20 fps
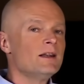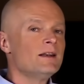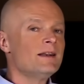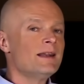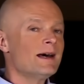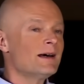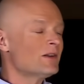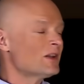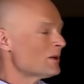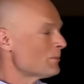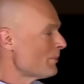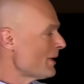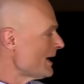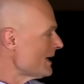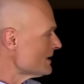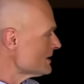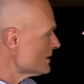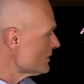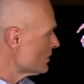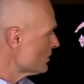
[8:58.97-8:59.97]
Now they
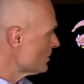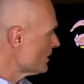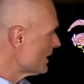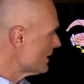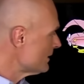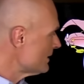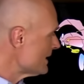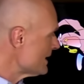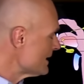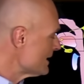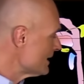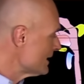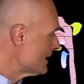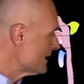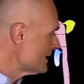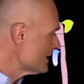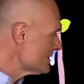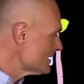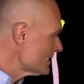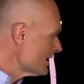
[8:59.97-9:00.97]
pass through that leaky
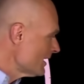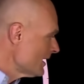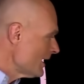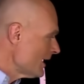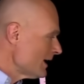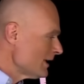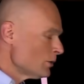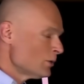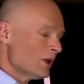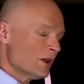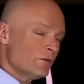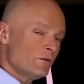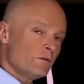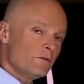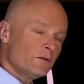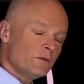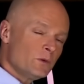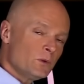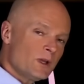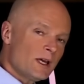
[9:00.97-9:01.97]
gut and you get
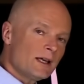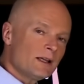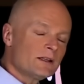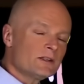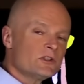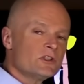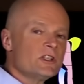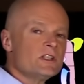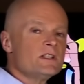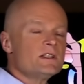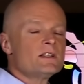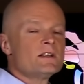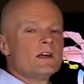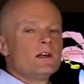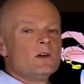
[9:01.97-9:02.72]
food allergies,